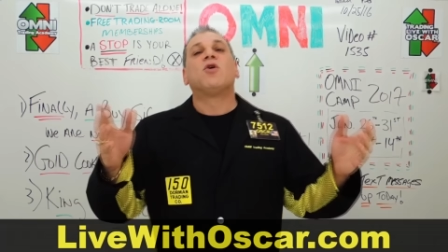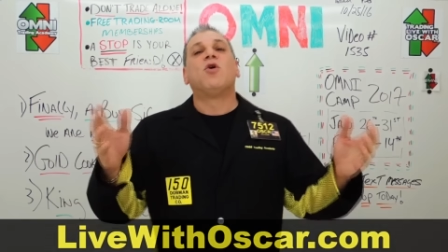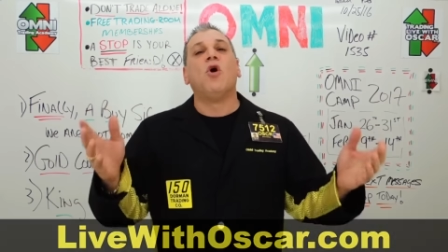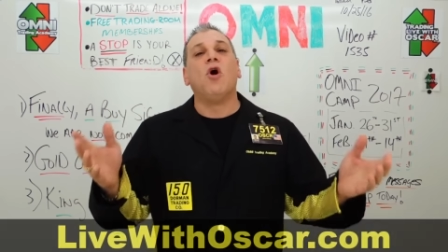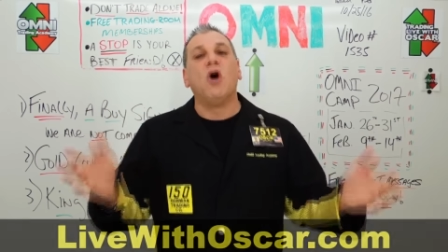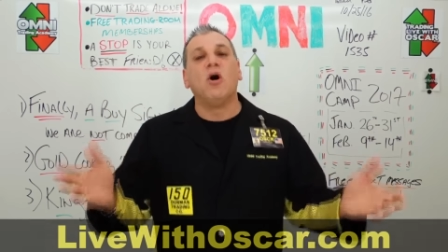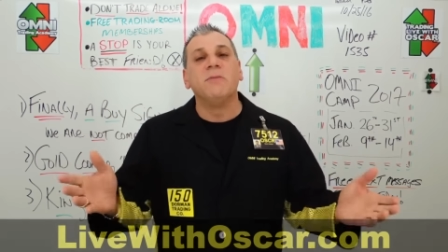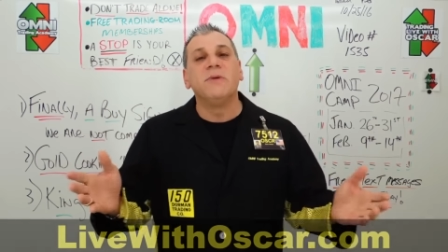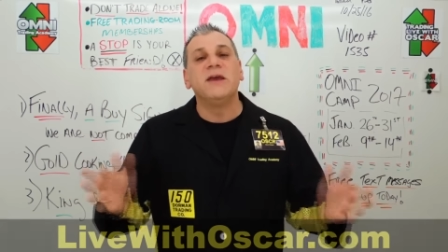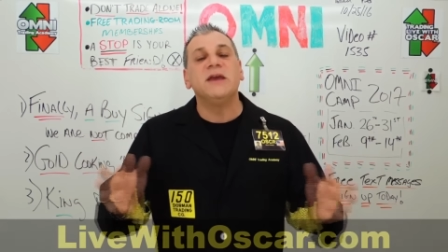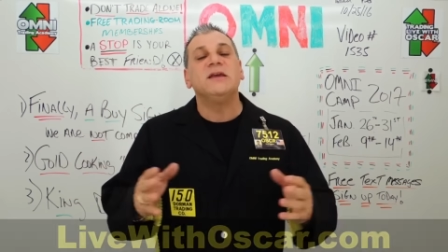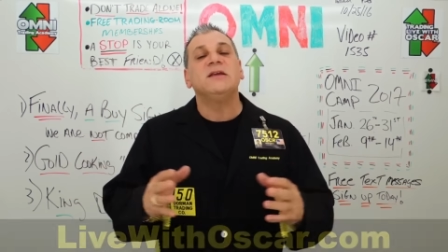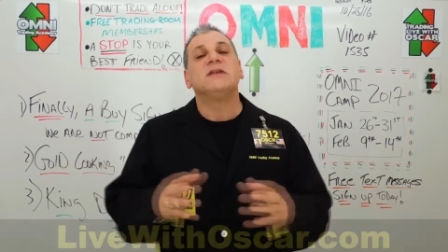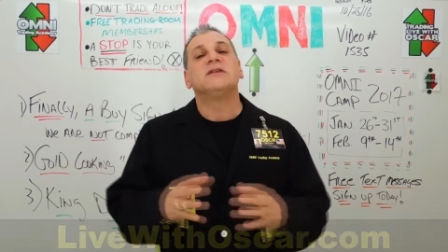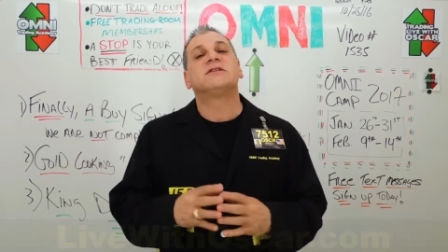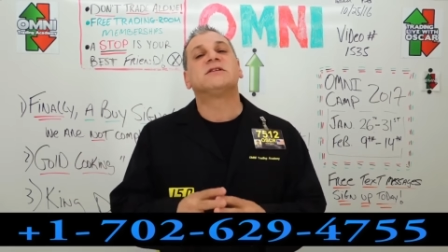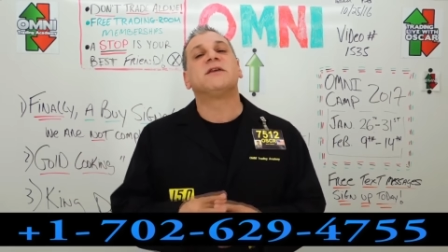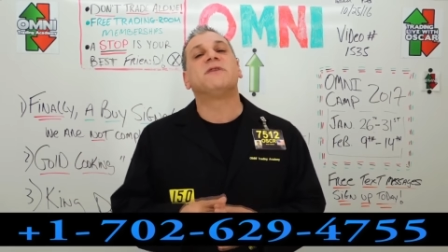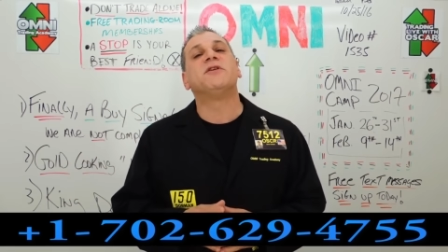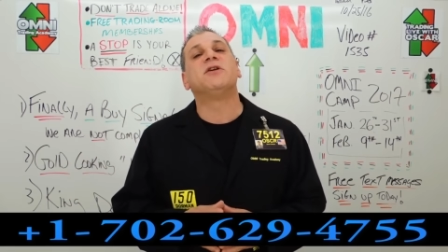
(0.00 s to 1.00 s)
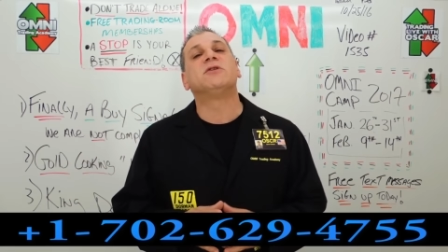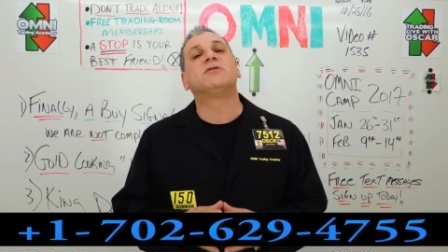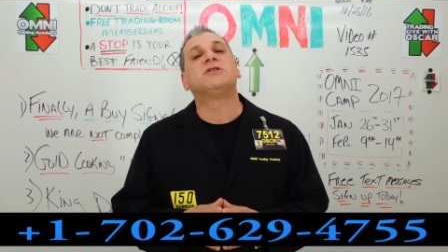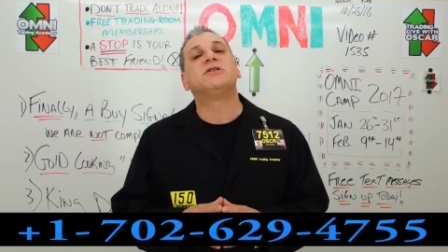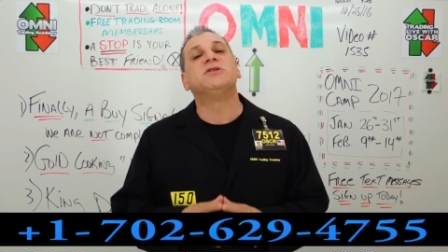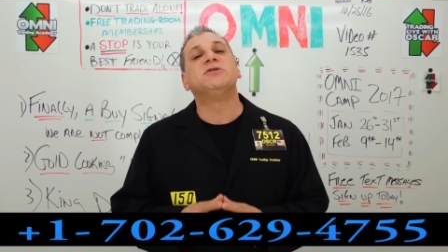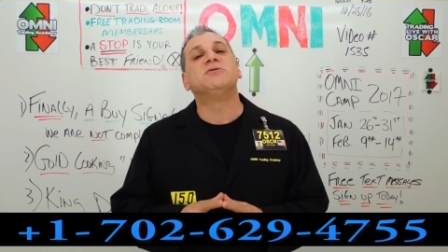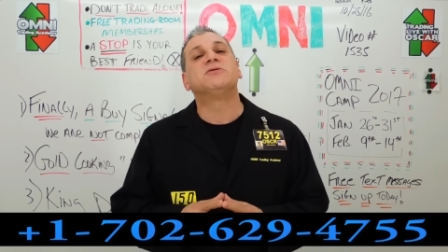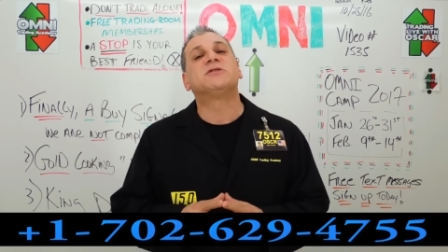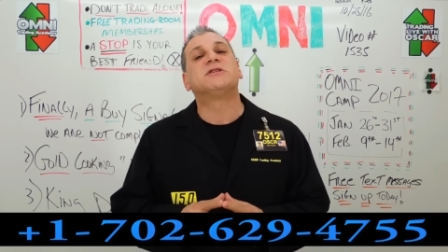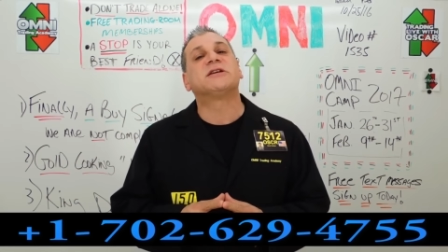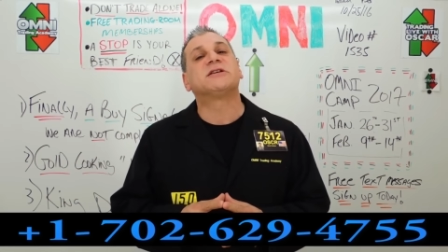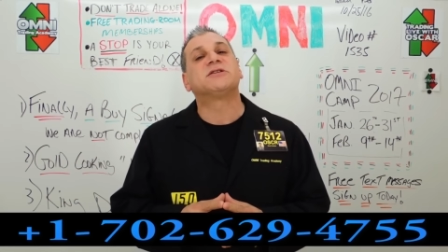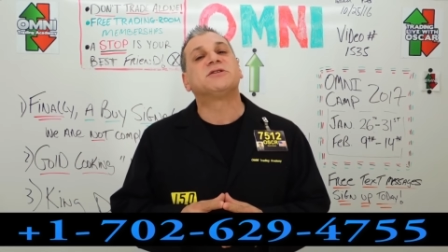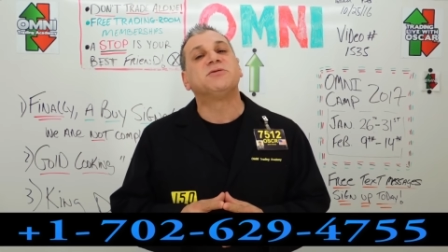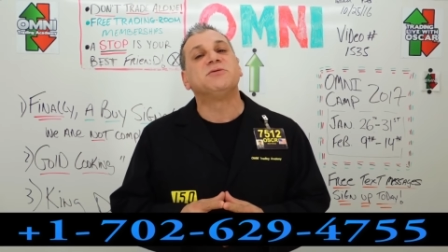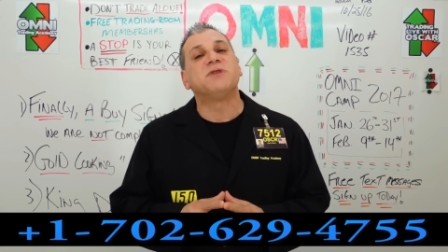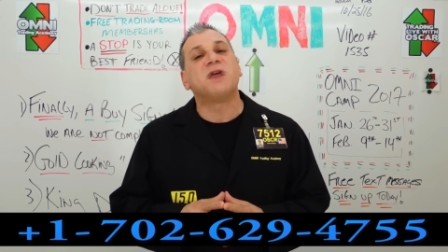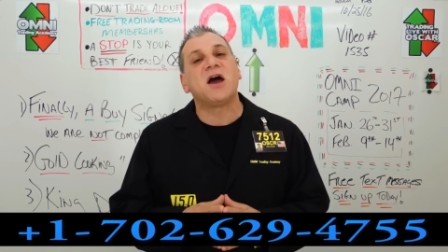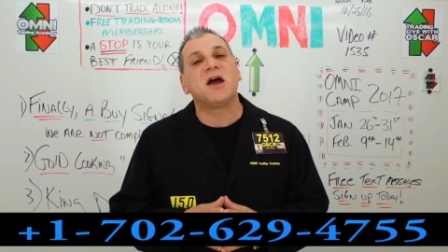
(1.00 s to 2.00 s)
Call me, seven oh two, six
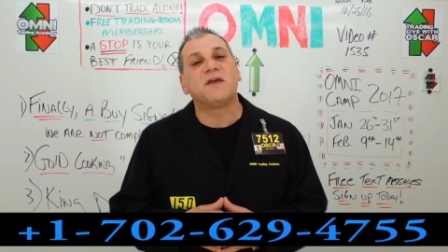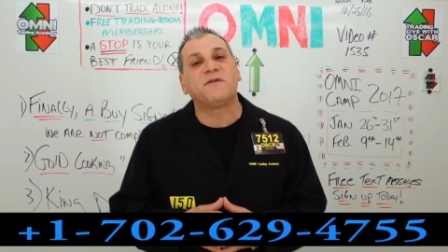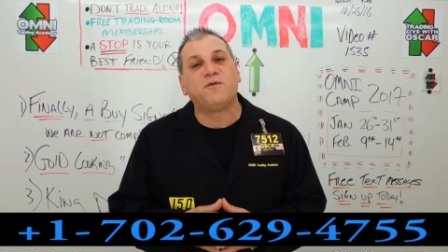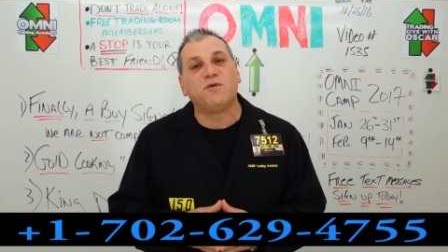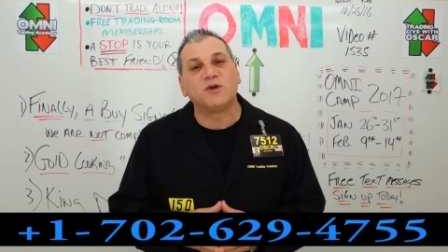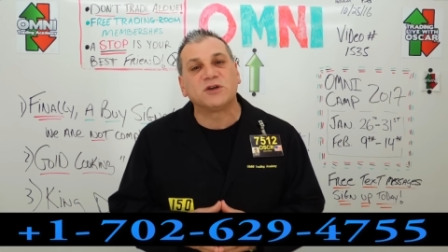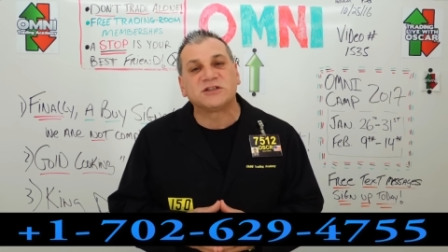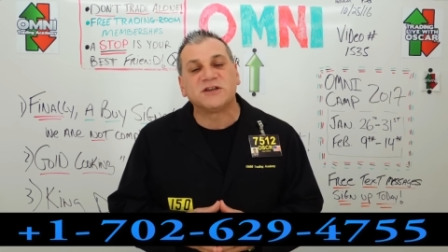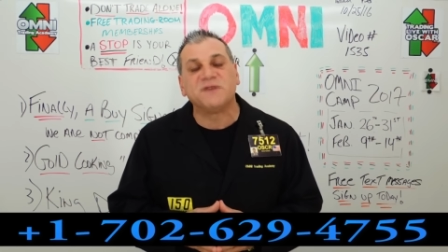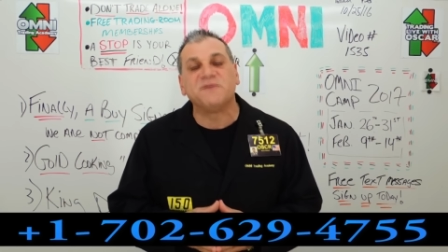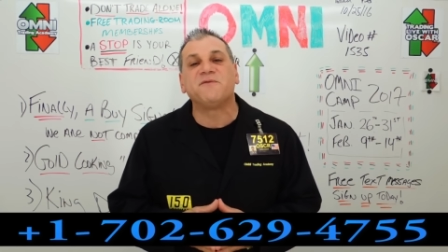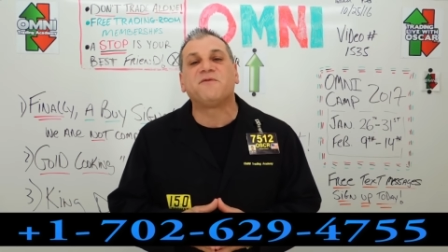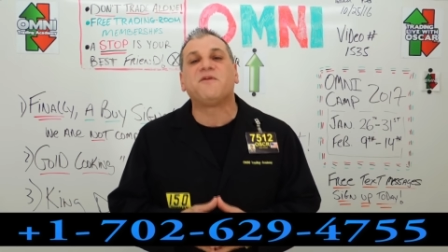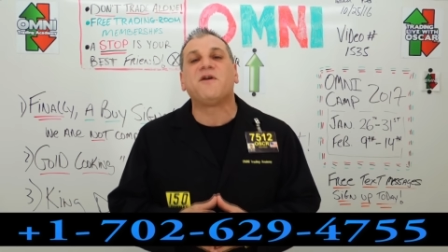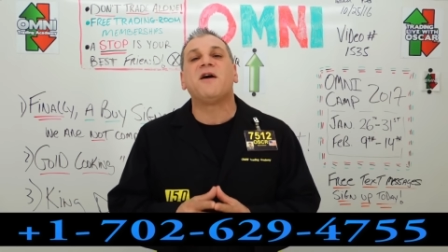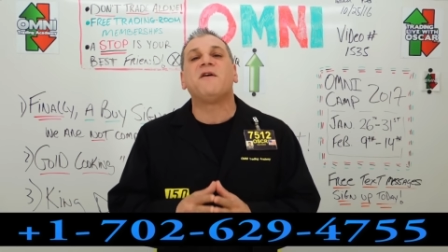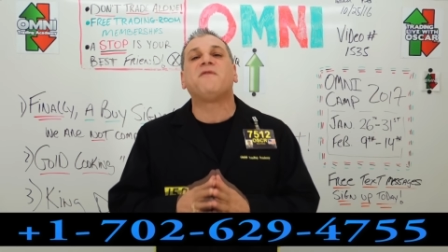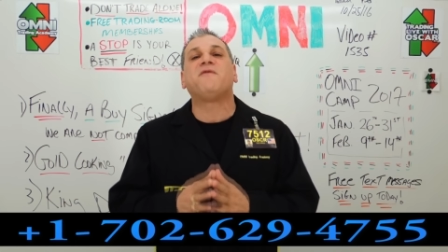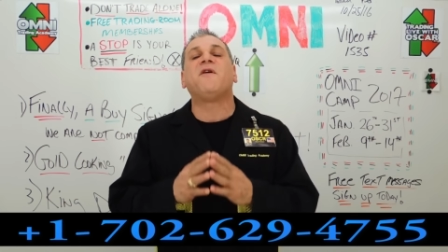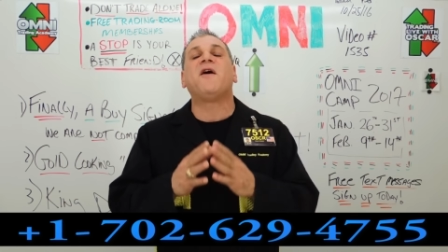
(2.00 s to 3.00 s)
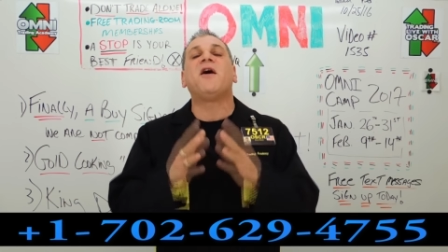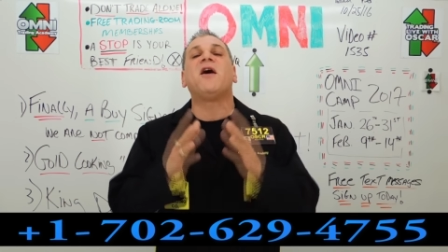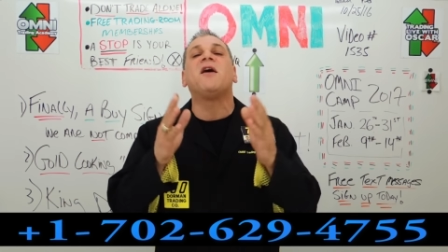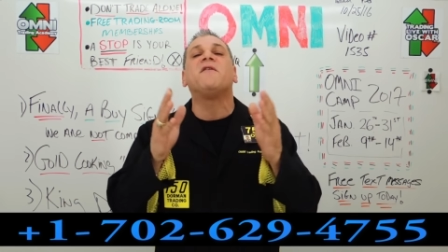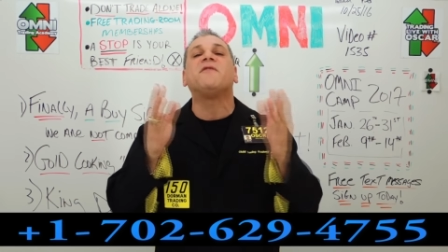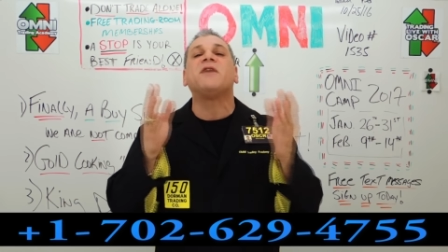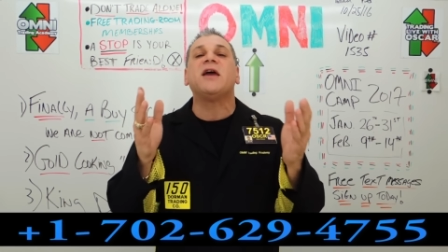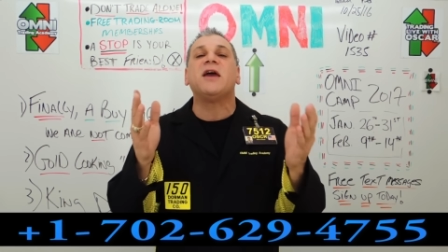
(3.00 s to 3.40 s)
two nine, four seven five five,